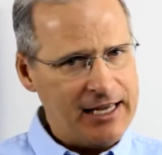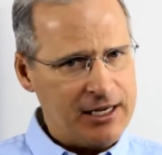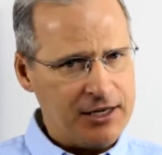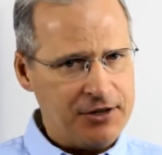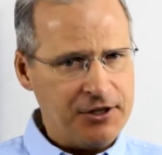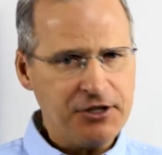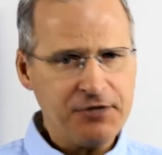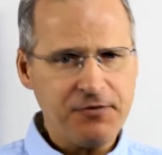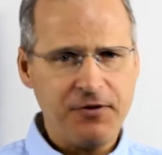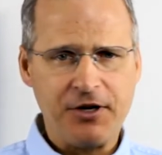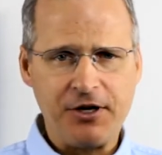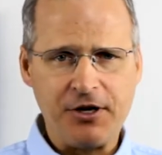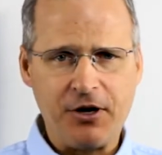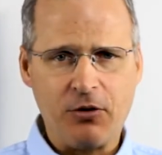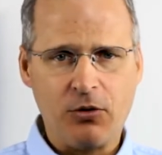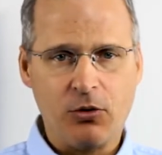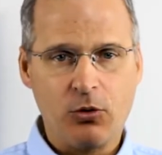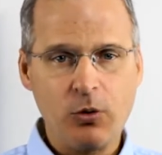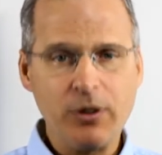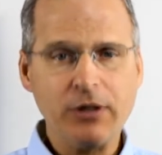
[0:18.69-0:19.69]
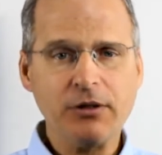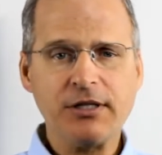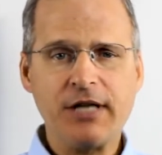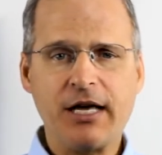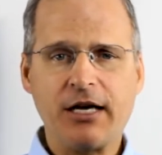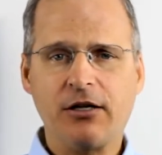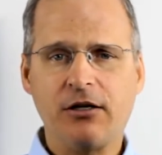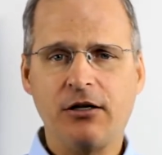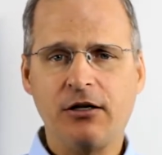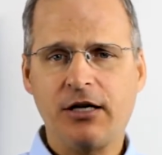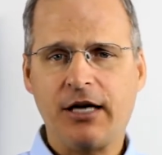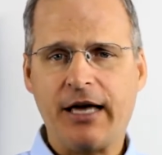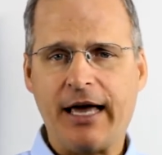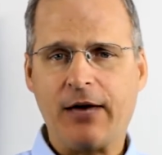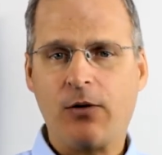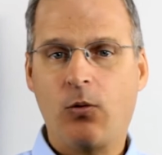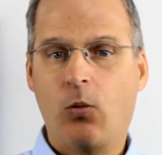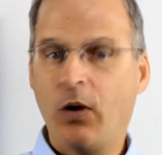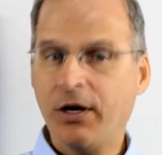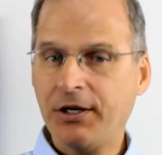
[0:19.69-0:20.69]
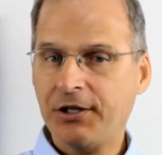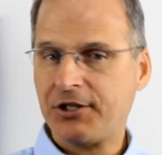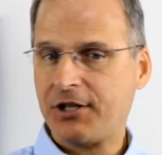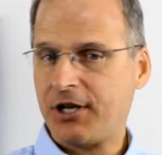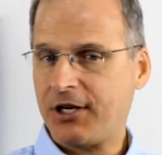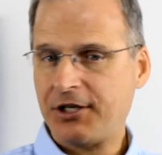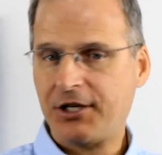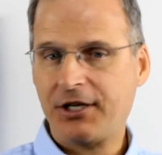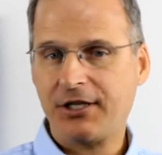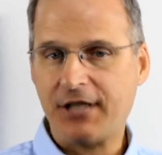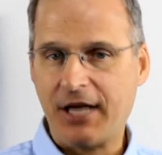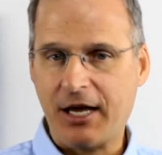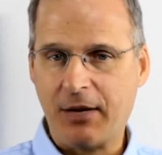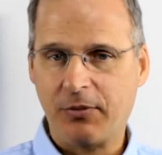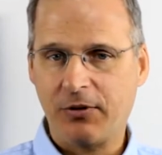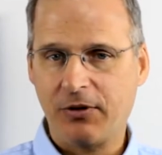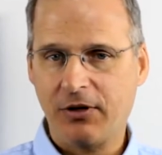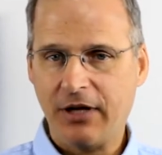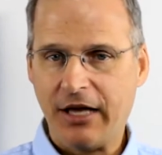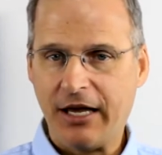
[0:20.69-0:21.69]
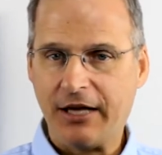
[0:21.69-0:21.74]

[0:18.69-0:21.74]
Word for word: In this video, we'll take a look at one such example